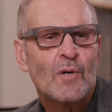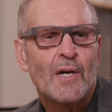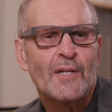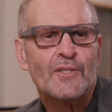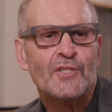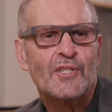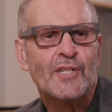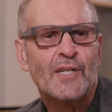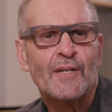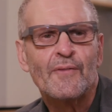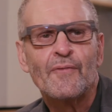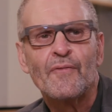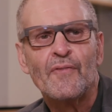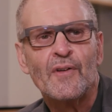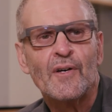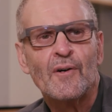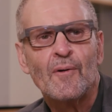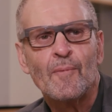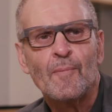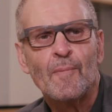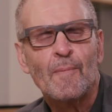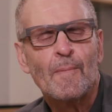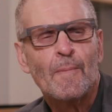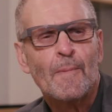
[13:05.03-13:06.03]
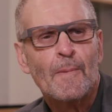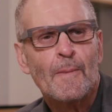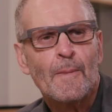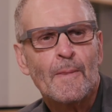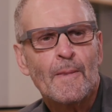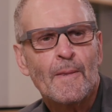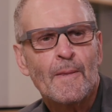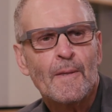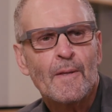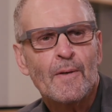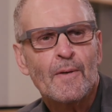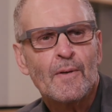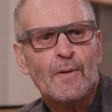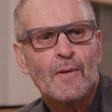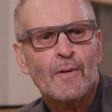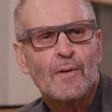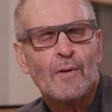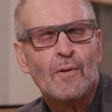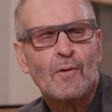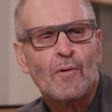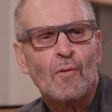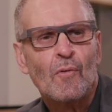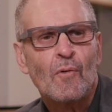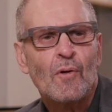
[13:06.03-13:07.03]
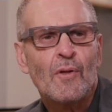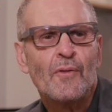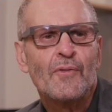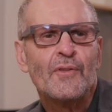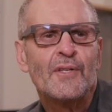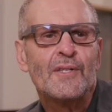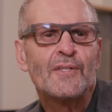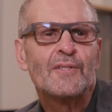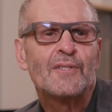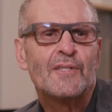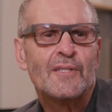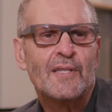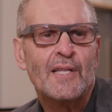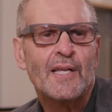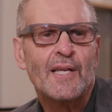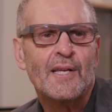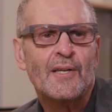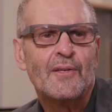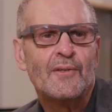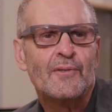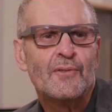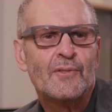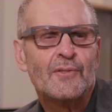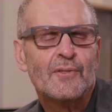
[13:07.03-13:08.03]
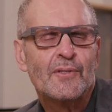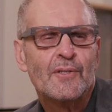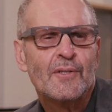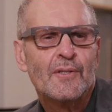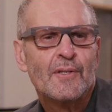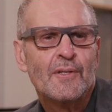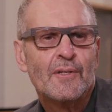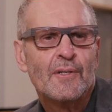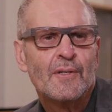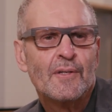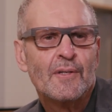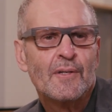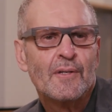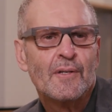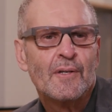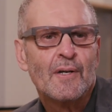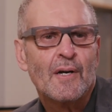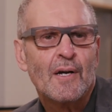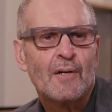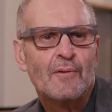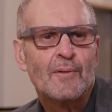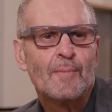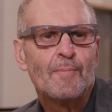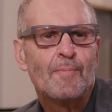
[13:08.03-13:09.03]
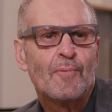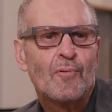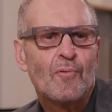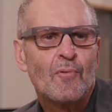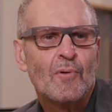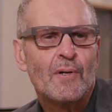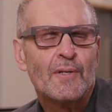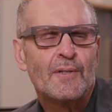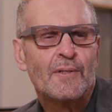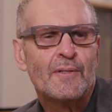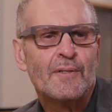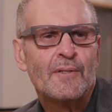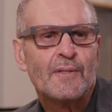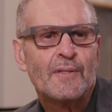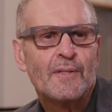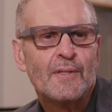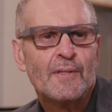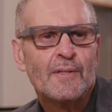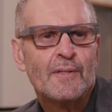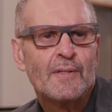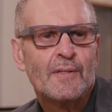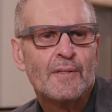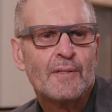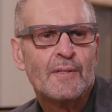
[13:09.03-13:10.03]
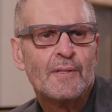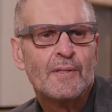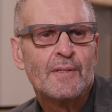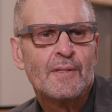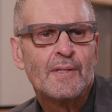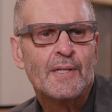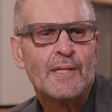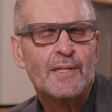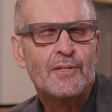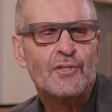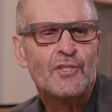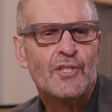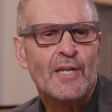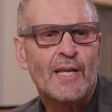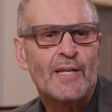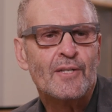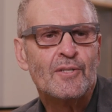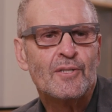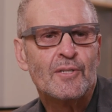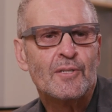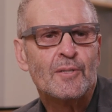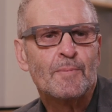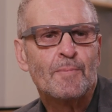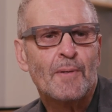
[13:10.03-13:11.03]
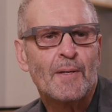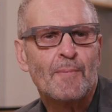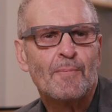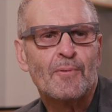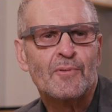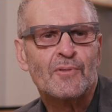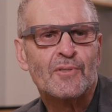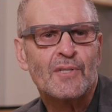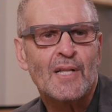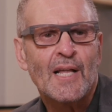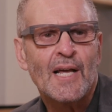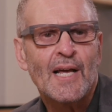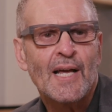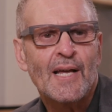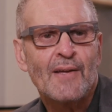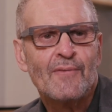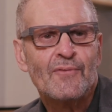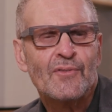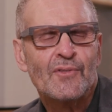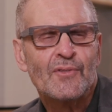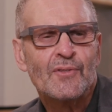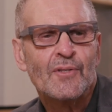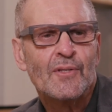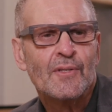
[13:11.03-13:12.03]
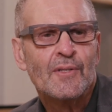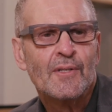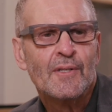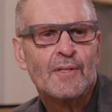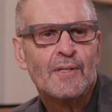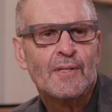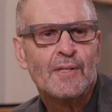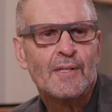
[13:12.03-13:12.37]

watching a film. All these things are important in changing people's lives